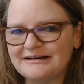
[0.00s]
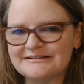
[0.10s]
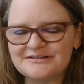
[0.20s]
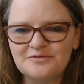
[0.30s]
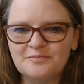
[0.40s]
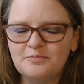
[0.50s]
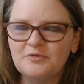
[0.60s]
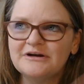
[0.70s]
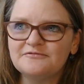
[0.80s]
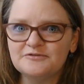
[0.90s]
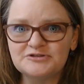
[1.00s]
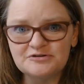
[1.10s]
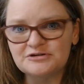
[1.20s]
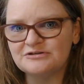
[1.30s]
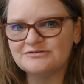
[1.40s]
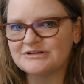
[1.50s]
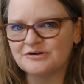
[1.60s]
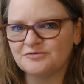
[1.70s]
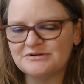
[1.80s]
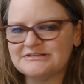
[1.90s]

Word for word: So when I first started using Goodreads,